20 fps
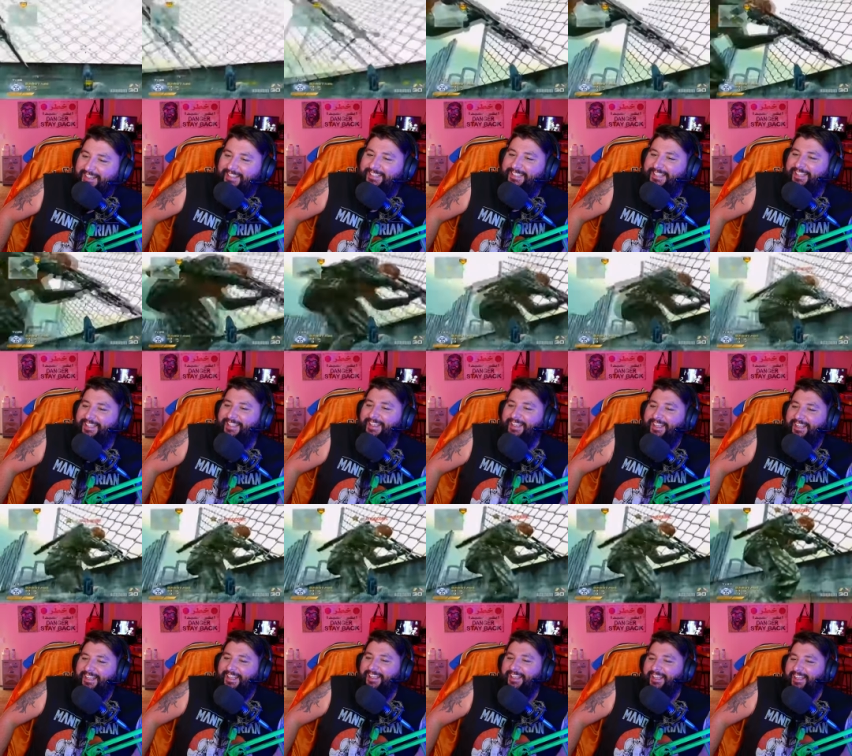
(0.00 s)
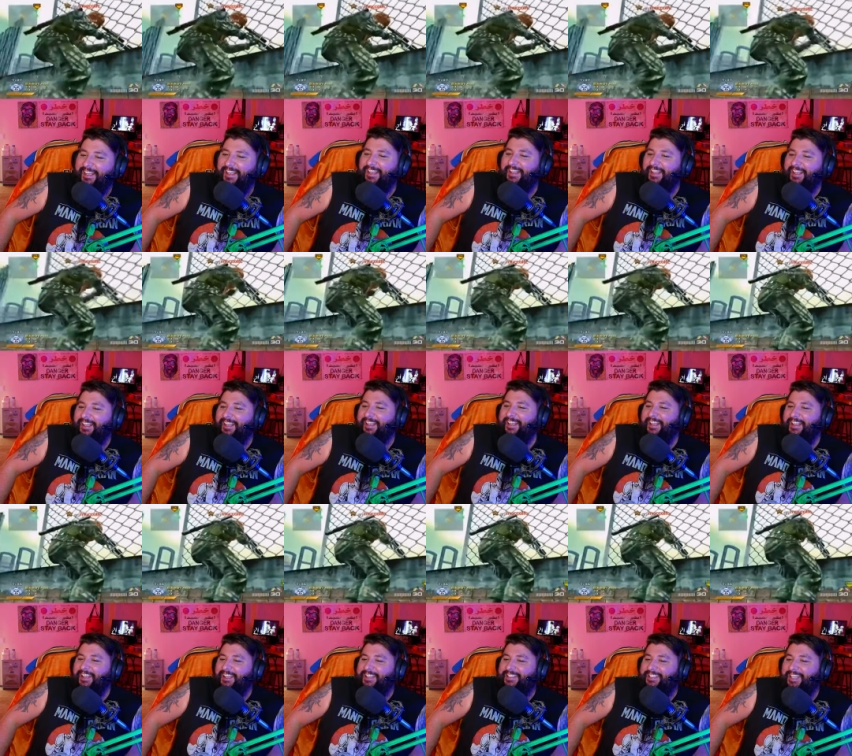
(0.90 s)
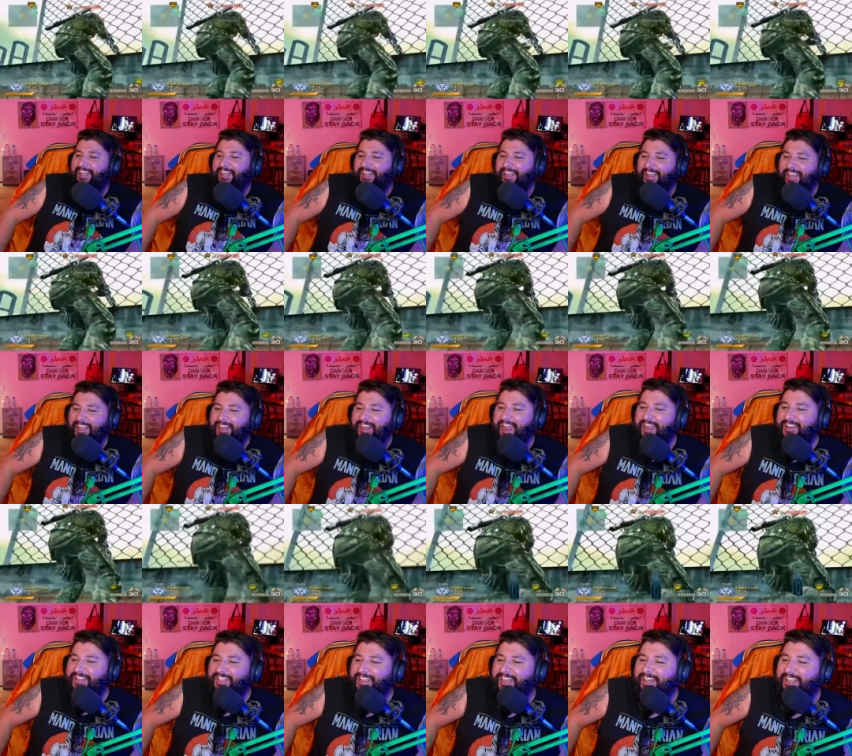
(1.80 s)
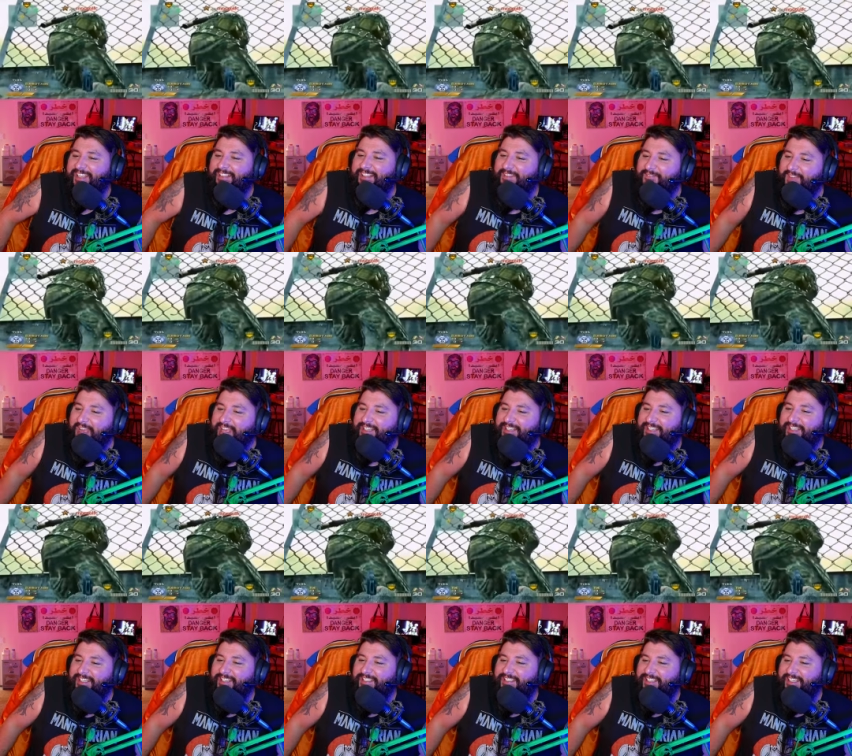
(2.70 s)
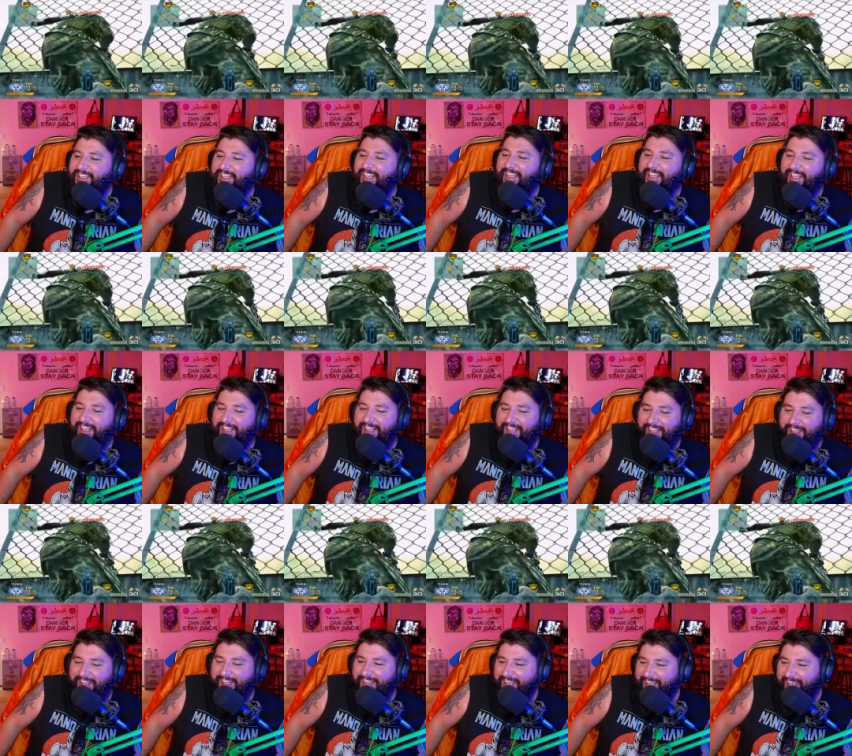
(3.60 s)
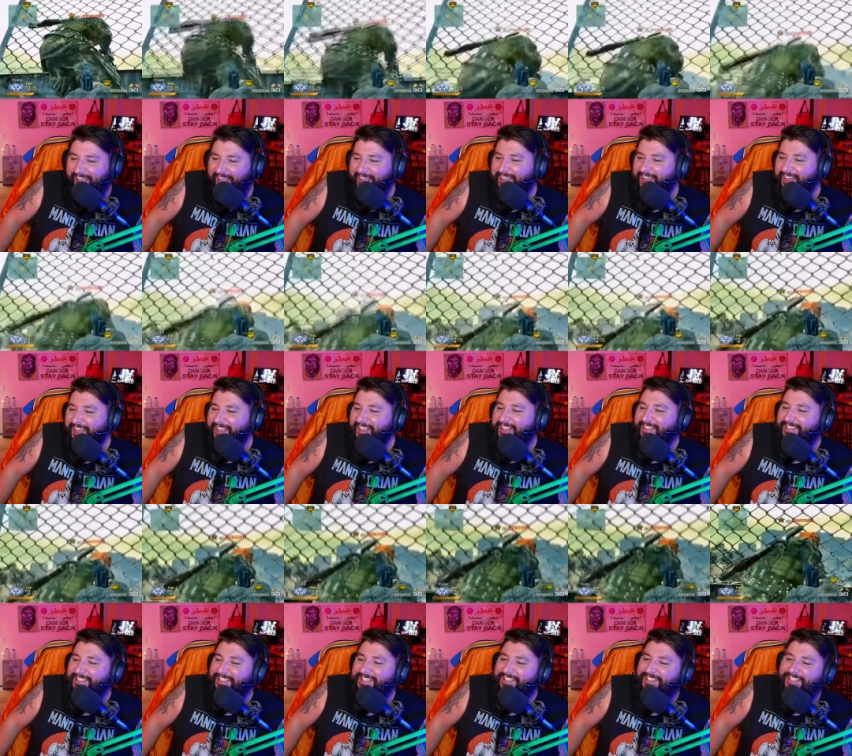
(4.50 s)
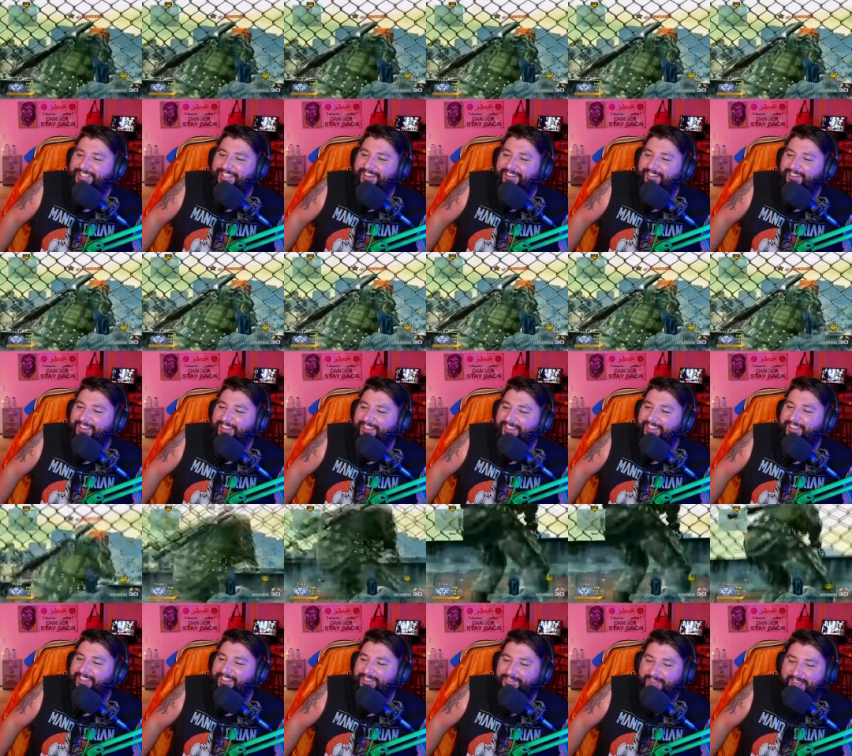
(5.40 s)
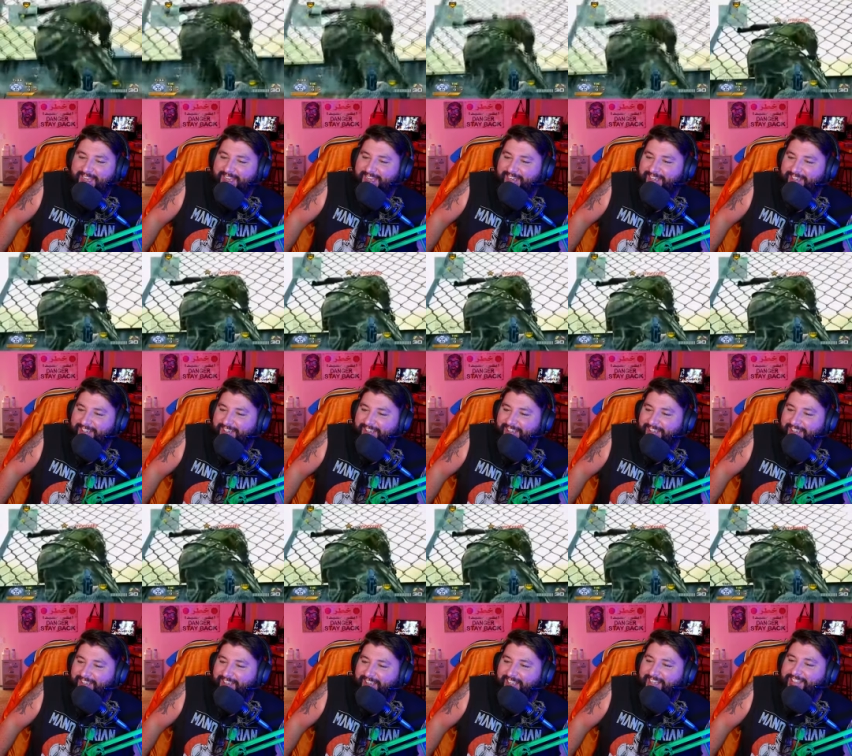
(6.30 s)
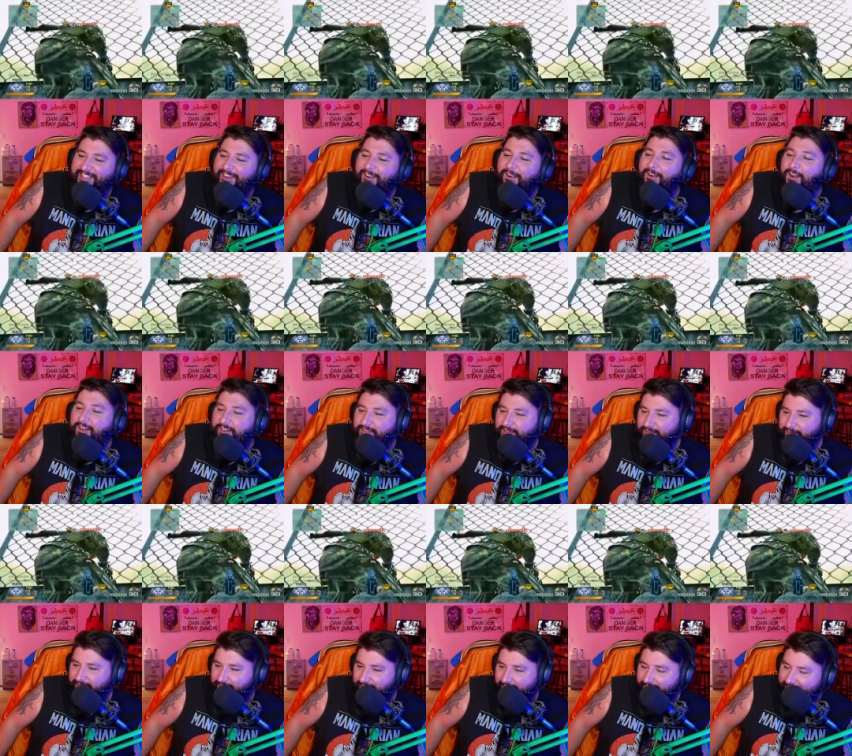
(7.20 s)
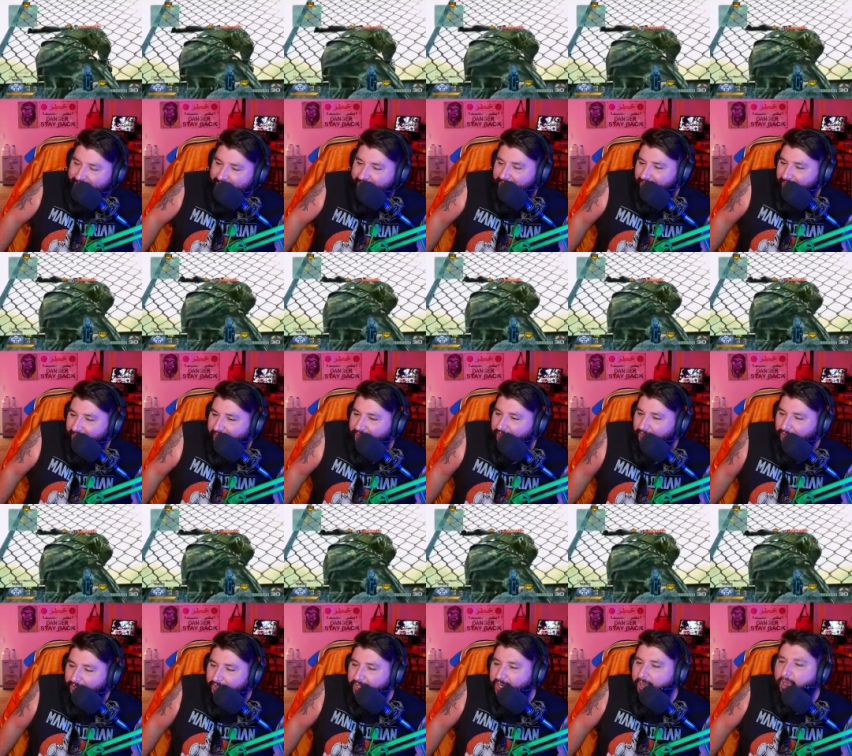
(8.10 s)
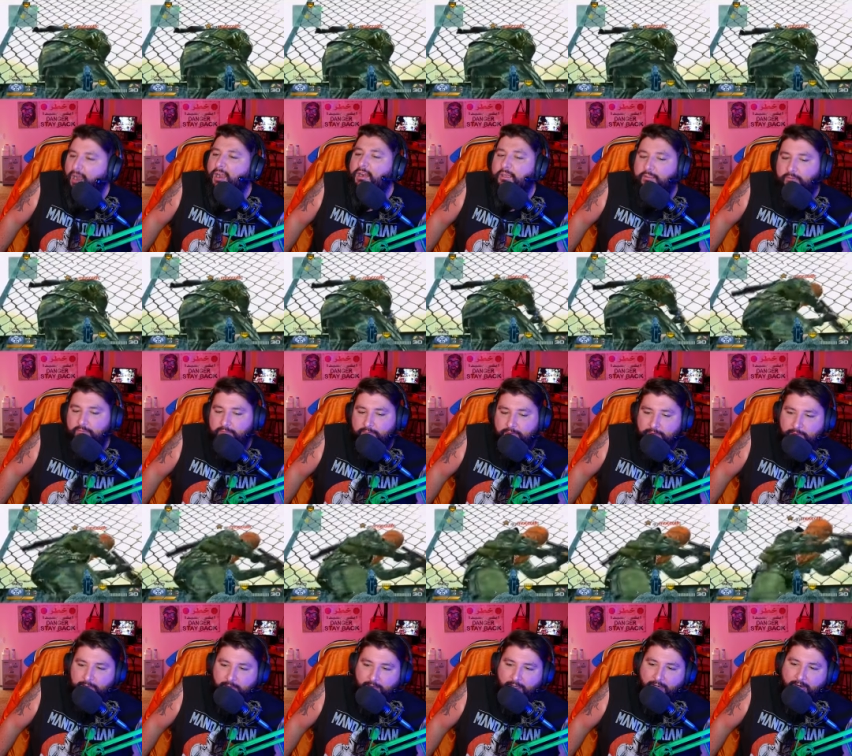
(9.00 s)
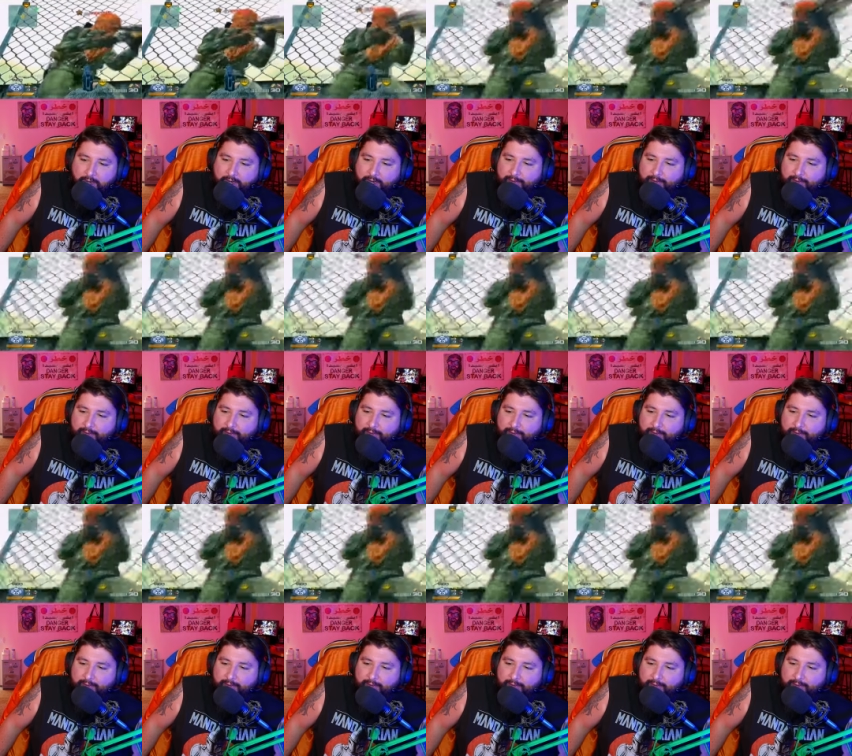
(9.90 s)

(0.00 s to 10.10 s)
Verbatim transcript: is... Now he's gonna get the message. This is so good, man. It's art. This is literally art. All right,